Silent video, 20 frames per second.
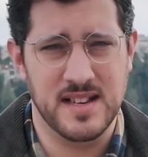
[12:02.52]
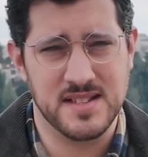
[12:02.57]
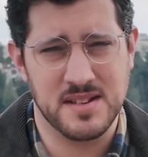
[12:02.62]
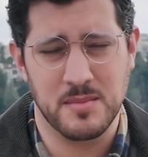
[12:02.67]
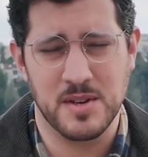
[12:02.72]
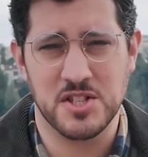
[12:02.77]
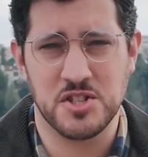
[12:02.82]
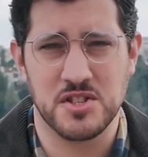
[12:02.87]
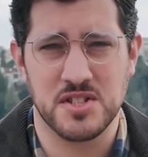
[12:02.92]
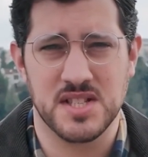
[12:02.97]
as
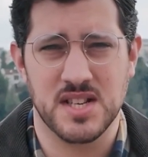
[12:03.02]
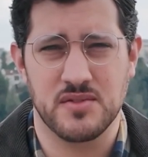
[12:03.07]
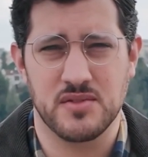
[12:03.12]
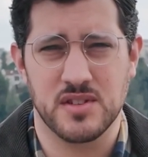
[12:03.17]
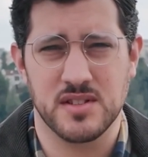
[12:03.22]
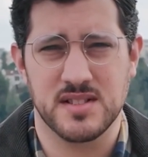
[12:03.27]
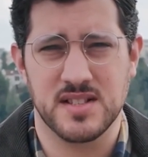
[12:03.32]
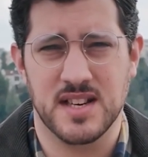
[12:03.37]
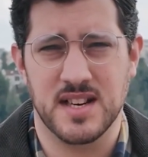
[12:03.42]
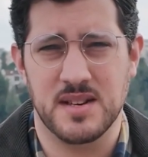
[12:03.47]
I mentioned
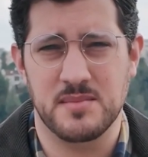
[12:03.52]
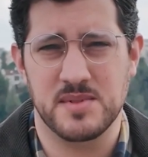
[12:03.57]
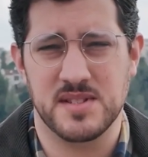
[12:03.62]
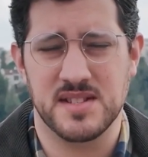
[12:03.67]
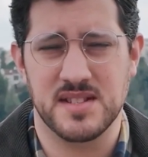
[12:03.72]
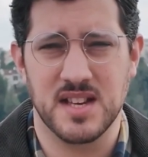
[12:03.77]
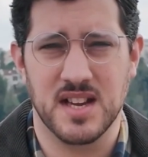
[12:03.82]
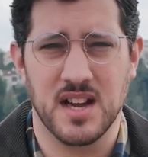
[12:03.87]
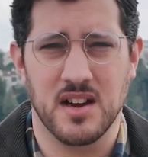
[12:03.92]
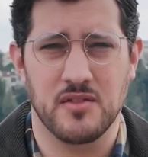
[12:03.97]
several
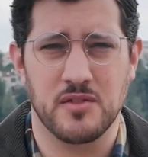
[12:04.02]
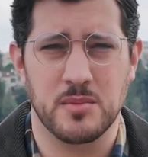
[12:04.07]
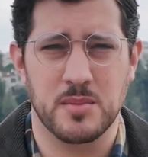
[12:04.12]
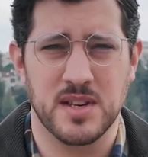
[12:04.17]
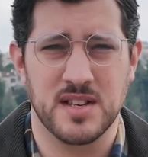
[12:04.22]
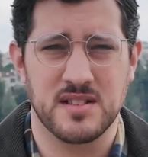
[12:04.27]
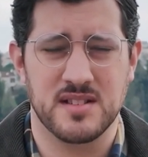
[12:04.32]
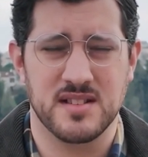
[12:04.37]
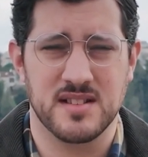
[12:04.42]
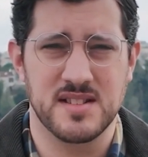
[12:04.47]
times, the
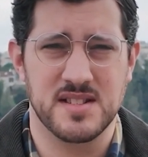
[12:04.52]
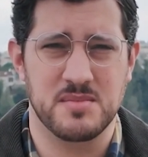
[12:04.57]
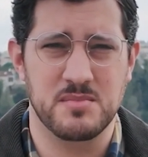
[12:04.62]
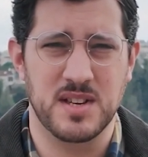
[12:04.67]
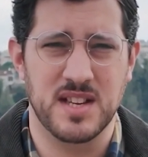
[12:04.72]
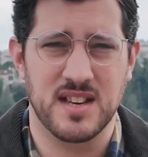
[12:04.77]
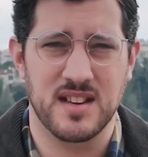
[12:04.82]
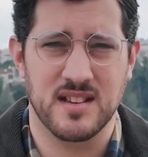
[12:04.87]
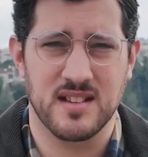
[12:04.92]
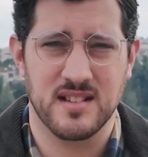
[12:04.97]
government is
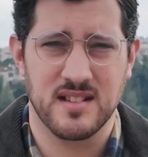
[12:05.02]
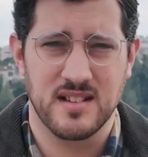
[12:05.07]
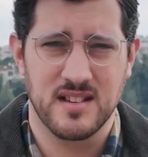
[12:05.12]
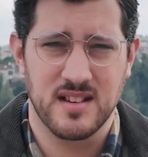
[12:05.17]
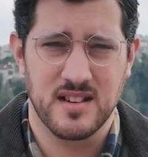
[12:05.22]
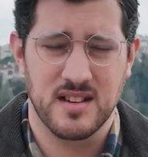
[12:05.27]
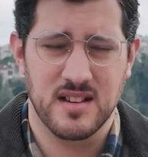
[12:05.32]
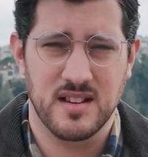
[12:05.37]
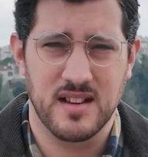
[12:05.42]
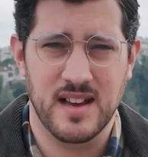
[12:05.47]
meeting
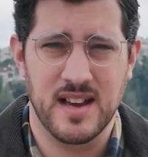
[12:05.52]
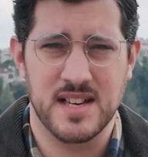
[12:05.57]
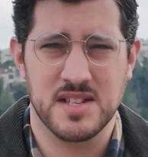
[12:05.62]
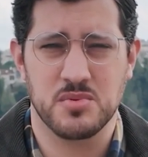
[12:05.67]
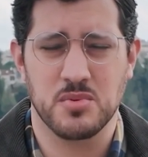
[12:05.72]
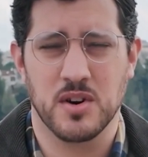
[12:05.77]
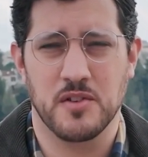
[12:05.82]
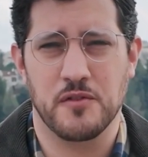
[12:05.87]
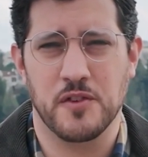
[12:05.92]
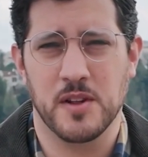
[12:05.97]

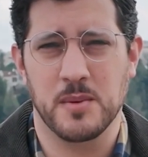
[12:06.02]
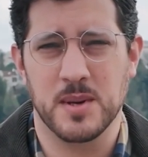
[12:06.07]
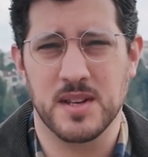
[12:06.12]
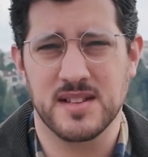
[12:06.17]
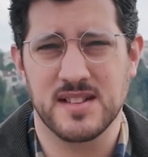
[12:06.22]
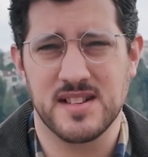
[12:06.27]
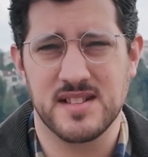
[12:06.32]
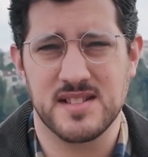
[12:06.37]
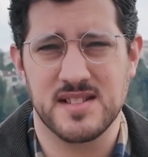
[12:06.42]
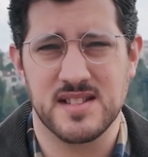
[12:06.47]
as we're
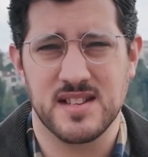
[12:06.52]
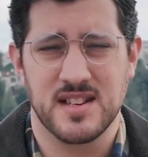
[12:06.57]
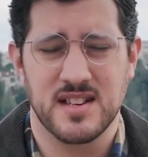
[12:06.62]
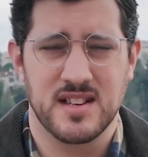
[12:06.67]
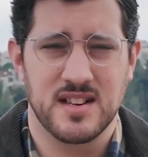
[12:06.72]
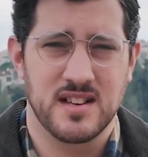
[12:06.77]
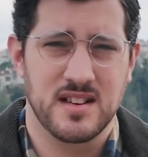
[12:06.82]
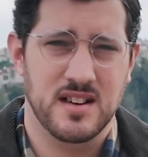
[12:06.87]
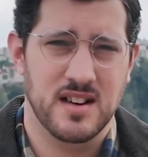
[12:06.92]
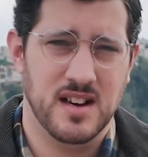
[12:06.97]
filming this.
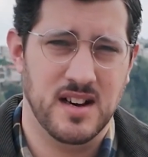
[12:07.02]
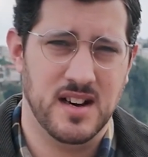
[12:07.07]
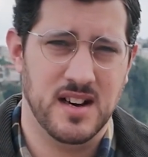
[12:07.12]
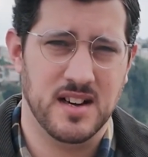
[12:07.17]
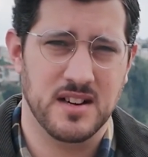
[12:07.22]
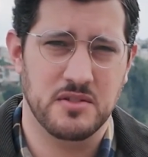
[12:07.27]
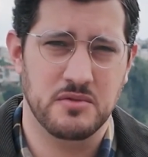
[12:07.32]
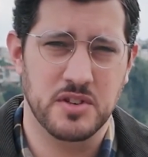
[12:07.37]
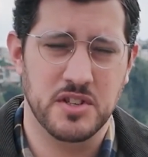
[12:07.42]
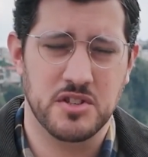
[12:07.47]

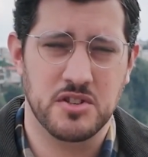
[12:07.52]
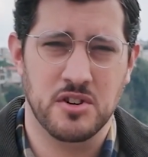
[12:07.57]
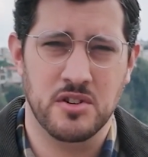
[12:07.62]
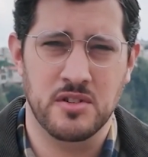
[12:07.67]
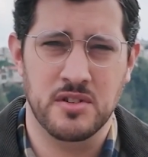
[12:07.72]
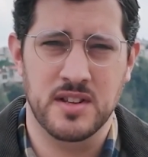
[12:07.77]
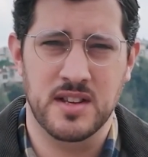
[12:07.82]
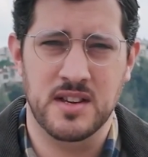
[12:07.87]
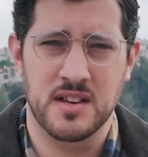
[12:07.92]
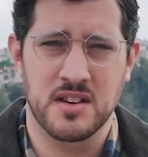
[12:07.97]

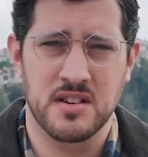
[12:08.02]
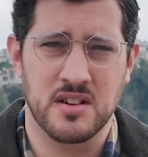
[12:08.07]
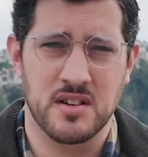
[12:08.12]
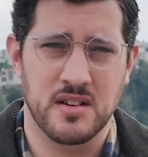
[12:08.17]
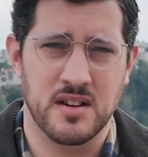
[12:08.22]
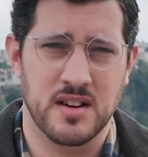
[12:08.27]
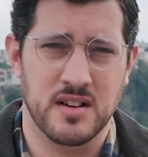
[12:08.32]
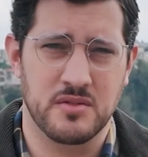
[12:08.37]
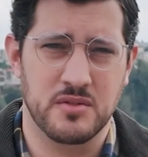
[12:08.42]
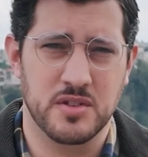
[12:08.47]
Return
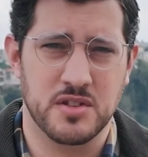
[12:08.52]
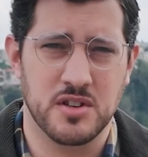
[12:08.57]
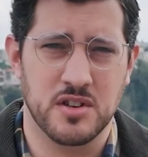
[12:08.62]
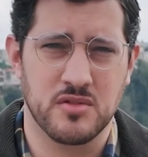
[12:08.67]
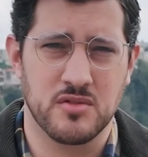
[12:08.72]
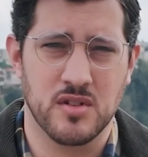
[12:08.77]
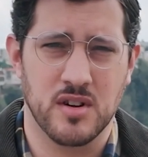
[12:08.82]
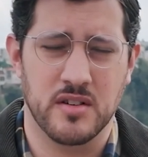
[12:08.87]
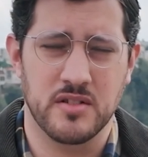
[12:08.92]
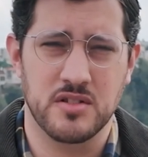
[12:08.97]
here,
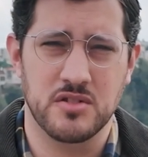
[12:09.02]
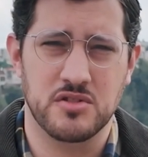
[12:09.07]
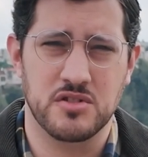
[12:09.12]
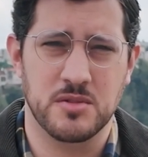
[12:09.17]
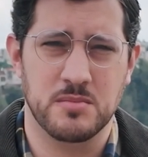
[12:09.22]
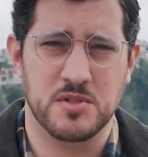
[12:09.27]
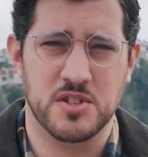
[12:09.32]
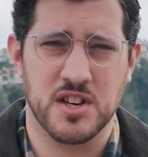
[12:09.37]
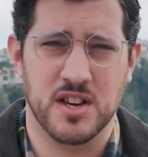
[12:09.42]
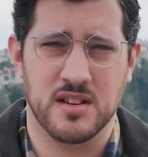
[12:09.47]
return to our
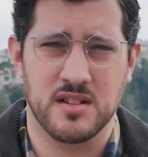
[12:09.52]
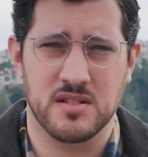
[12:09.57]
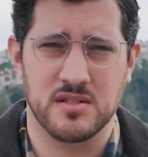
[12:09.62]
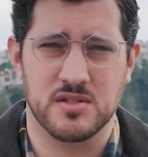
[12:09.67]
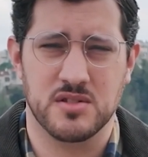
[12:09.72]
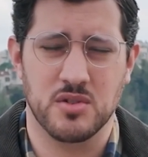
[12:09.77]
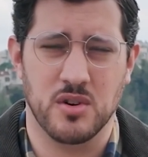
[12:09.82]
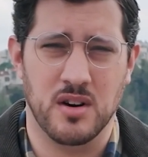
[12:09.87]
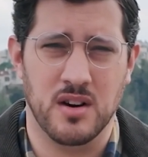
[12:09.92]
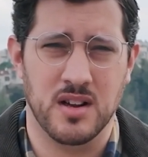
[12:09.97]
YouTube
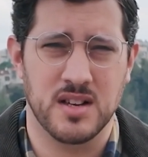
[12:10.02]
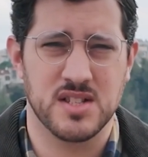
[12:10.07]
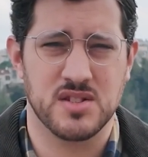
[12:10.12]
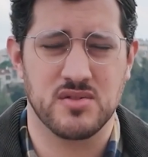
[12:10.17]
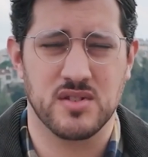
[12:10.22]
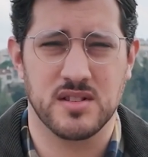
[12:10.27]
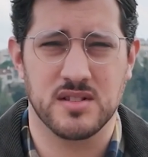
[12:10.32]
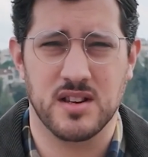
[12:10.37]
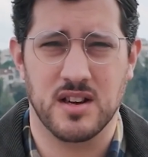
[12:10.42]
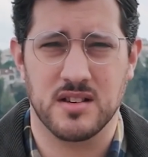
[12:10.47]
channel, to
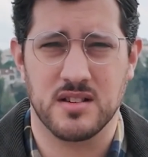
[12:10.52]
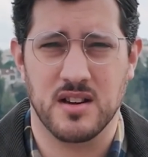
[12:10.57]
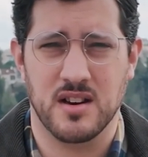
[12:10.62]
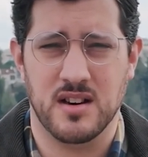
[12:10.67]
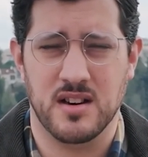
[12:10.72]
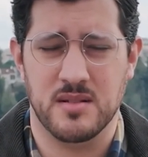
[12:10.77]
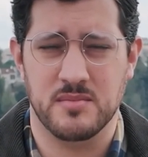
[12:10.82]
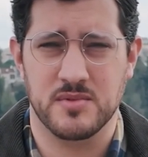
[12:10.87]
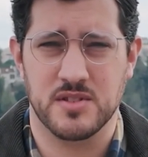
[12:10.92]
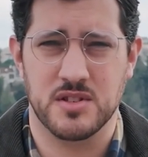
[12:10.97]

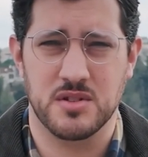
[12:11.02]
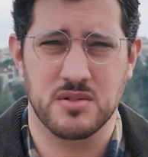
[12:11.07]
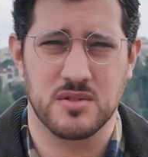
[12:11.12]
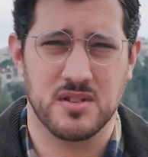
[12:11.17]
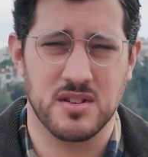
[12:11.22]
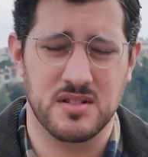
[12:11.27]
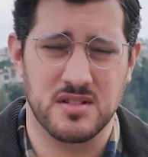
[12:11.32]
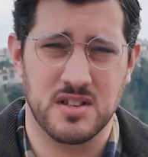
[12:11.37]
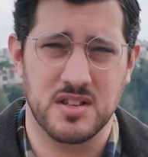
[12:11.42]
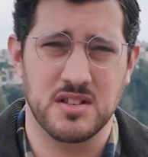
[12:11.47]
allisrael.com
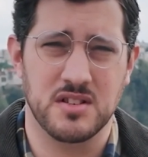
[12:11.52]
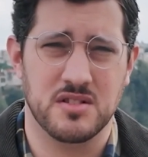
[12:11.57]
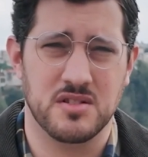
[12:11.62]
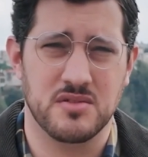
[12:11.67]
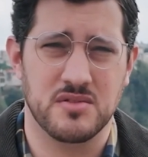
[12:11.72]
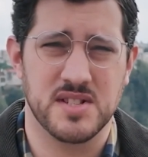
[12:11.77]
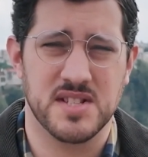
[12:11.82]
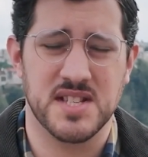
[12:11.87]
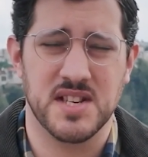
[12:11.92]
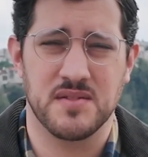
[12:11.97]
to continue
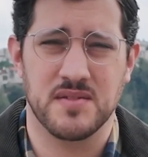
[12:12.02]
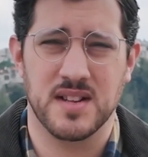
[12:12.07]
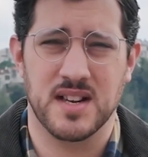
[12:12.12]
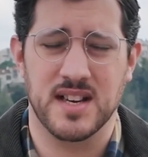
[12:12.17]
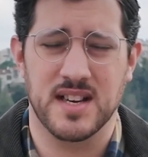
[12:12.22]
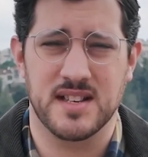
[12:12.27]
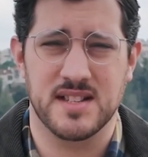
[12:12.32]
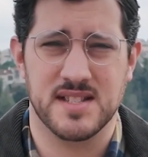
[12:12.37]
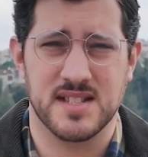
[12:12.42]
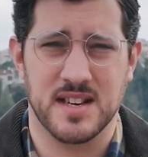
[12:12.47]
to receive the
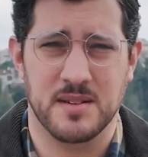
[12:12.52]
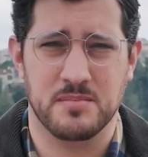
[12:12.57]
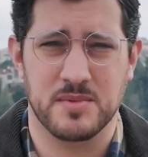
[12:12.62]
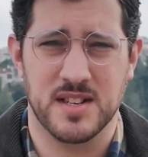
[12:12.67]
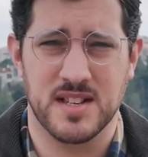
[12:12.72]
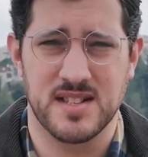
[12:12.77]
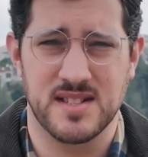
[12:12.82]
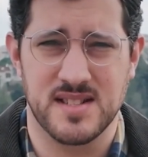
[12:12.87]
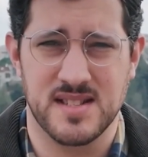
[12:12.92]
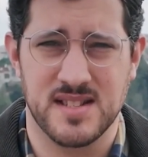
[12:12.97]
latest
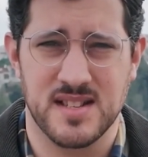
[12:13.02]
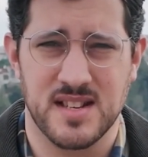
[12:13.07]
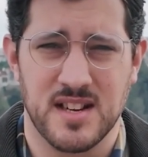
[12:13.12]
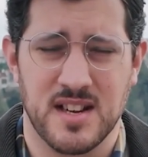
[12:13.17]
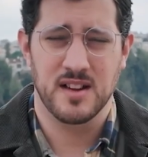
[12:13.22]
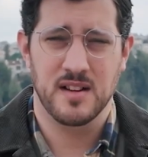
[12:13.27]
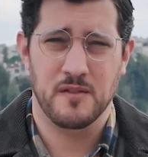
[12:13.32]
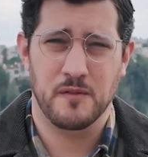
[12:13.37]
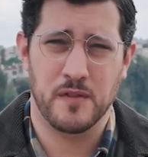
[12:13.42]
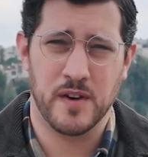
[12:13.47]
updates,
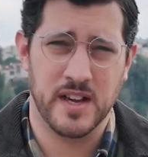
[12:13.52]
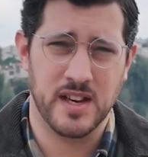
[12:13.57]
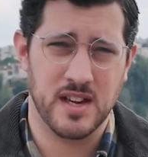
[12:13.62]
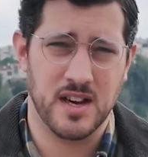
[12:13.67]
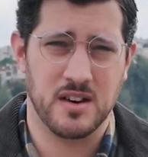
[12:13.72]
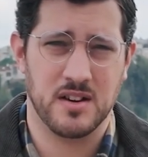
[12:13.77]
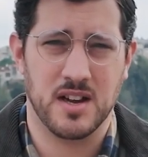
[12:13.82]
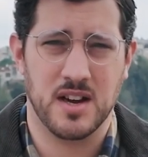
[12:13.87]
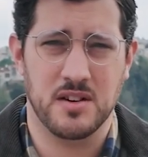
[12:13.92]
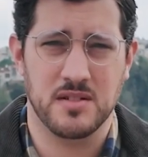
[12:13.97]
find
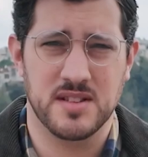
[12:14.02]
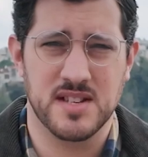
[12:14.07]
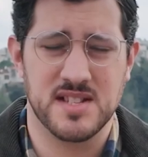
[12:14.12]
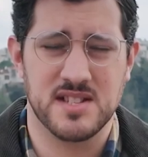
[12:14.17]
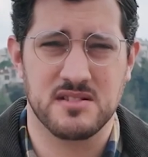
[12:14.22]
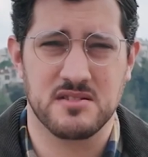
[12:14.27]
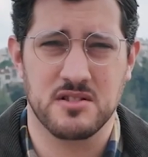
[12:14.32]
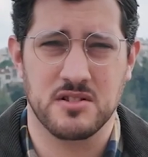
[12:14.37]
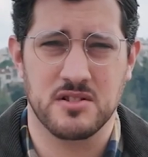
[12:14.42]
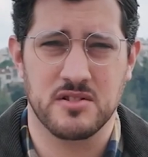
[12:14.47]
out how
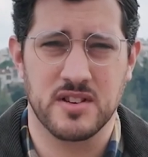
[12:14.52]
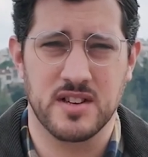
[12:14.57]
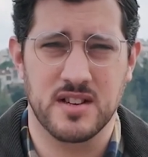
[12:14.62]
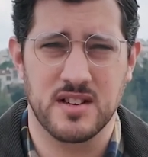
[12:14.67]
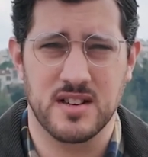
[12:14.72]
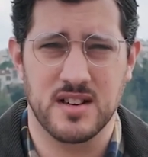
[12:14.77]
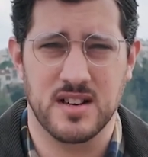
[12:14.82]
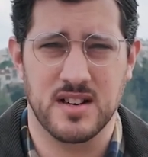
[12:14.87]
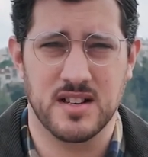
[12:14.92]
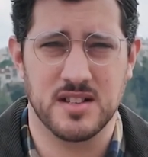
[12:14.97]
this
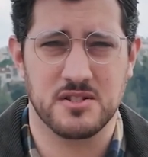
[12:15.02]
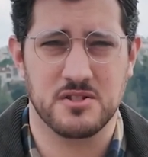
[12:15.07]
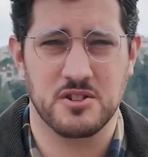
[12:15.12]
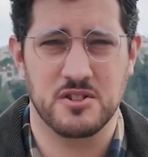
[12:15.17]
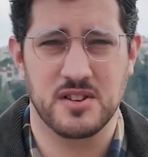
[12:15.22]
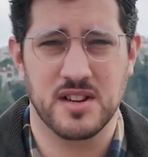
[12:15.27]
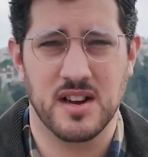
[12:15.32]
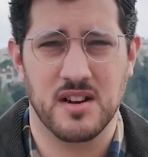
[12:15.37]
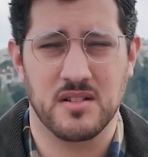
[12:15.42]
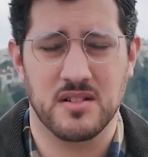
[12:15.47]
story
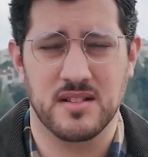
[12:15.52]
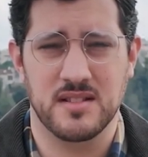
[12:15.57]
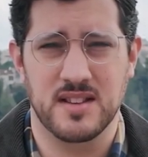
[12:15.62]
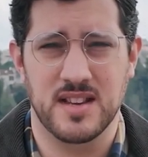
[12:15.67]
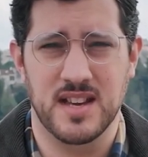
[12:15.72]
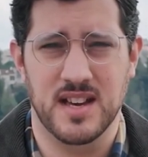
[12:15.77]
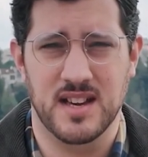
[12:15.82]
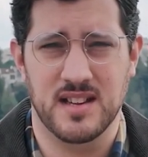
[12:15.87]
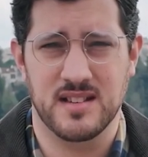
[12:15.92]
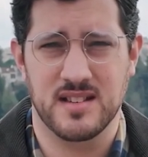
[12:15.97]
turned out in
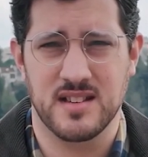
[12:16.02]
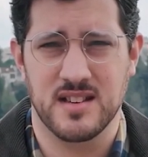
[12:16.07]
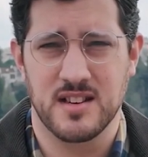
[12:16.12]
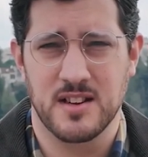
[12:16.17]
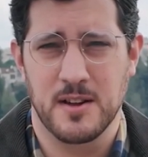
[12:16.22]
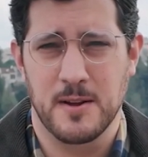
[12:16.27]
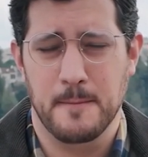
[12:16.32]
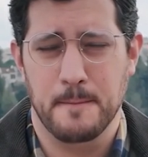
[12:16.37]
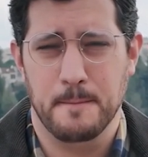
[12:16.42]
the end,